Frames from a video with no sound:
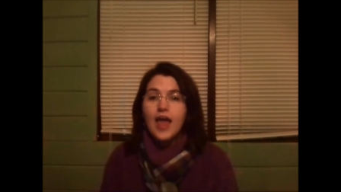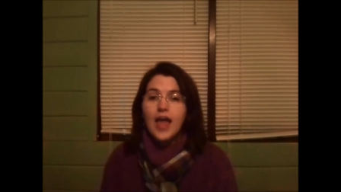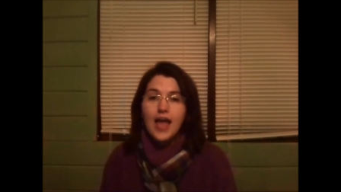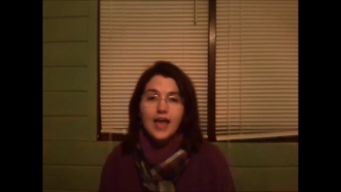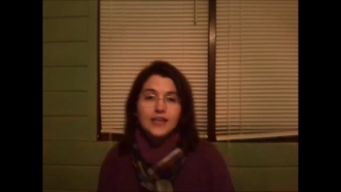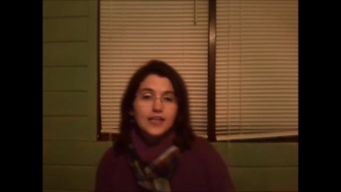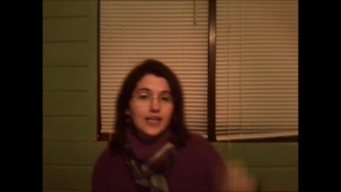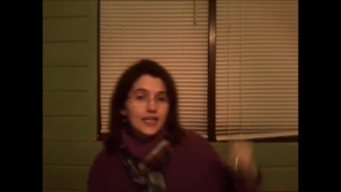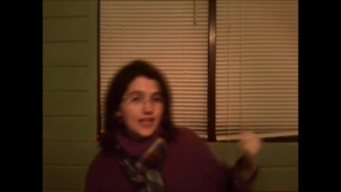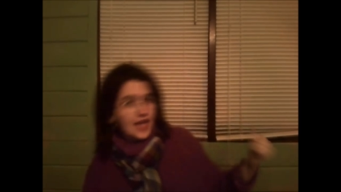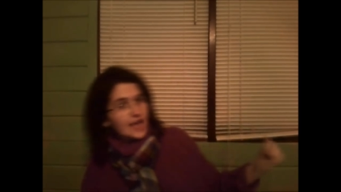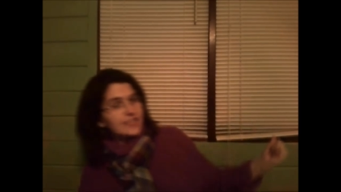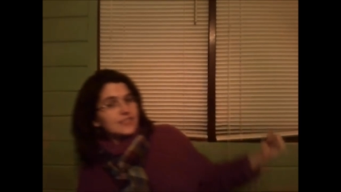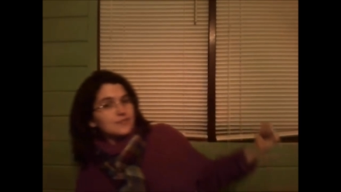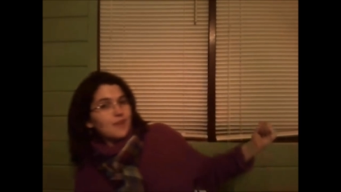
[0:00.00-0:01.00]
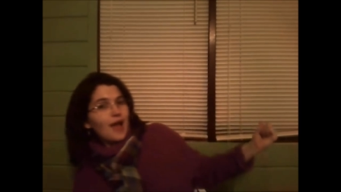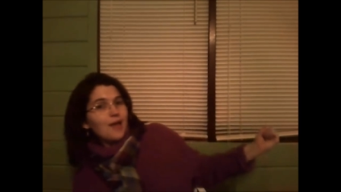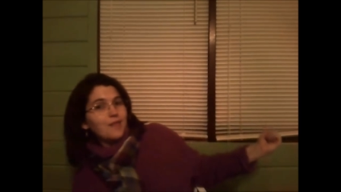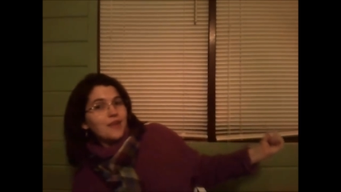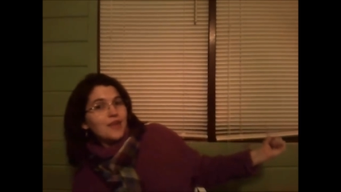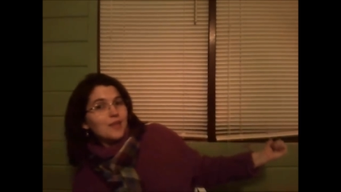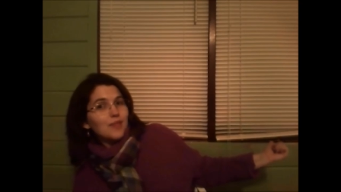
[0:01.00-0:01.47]
And yes, my
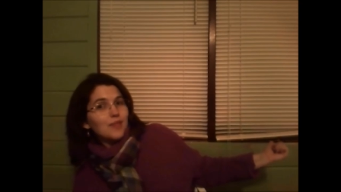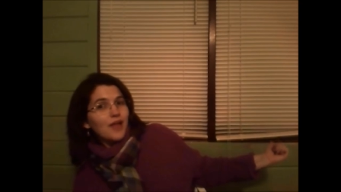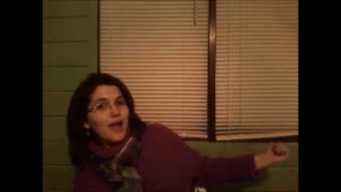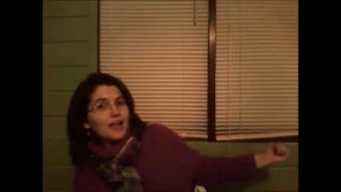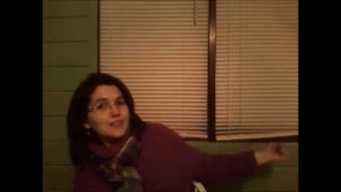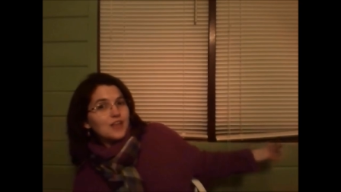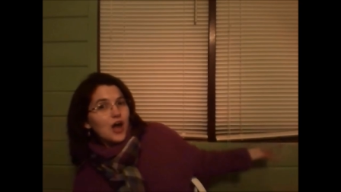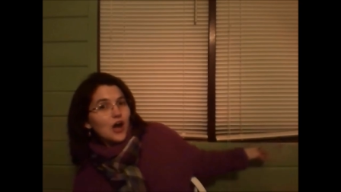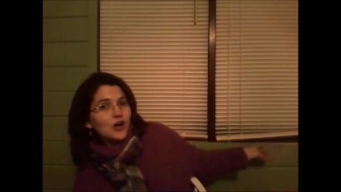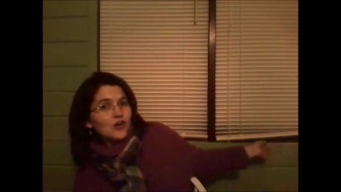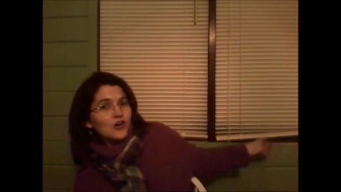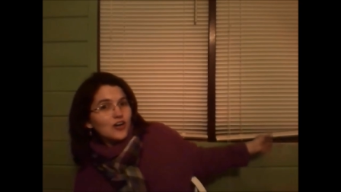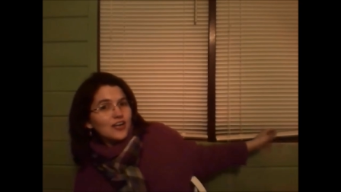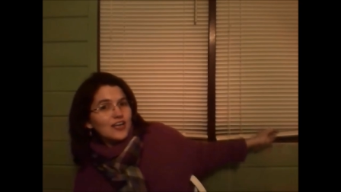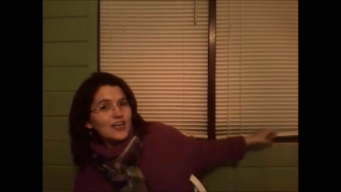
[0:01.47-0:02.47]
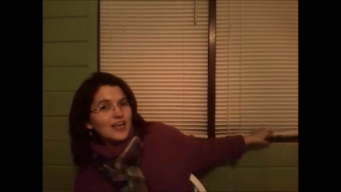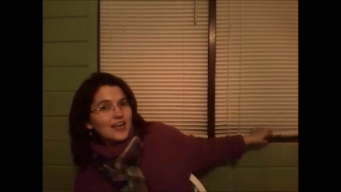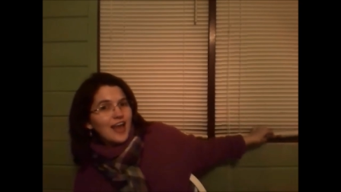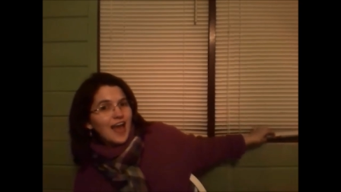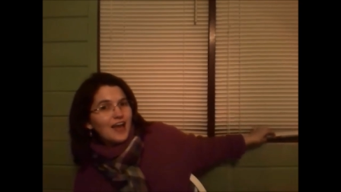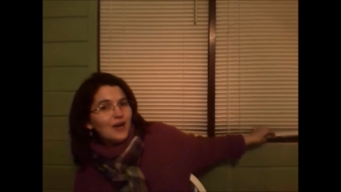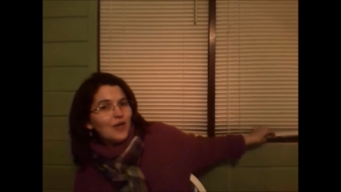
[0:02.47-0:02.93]
mini blinds are crooked.
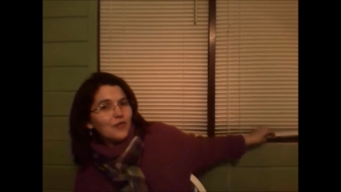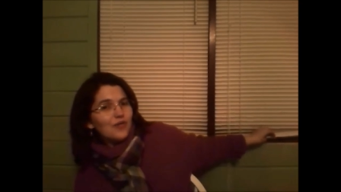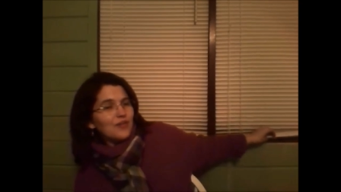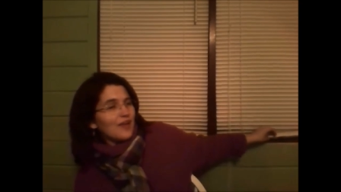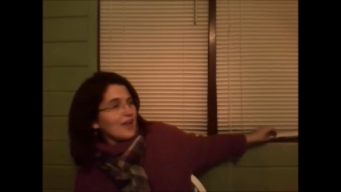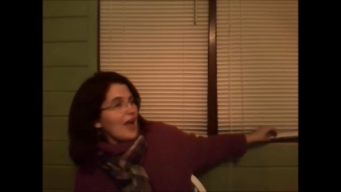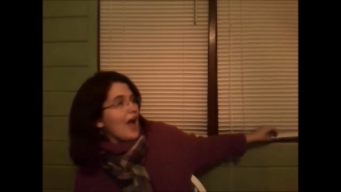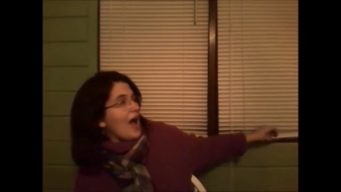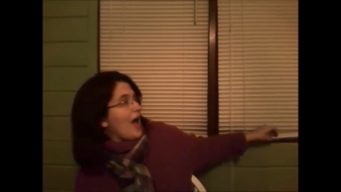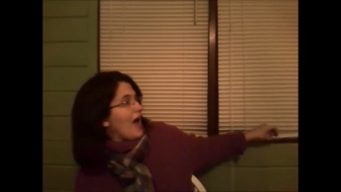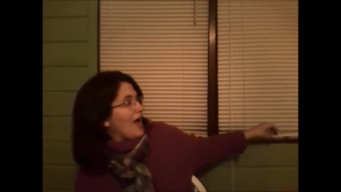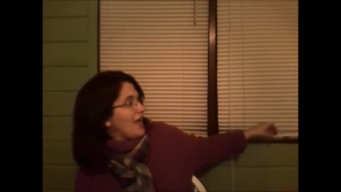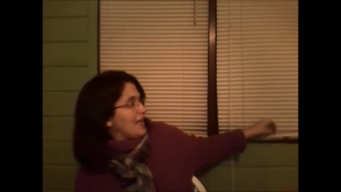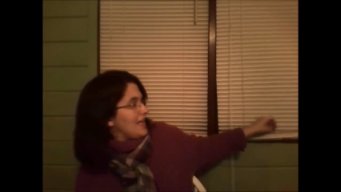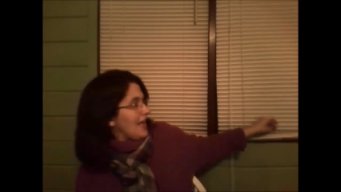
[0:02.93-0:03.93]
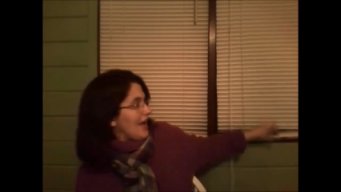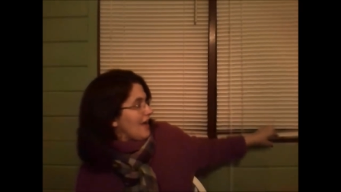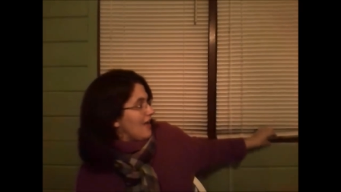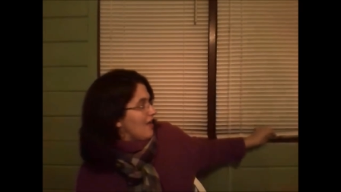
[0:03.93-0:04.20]
I don't like yeah.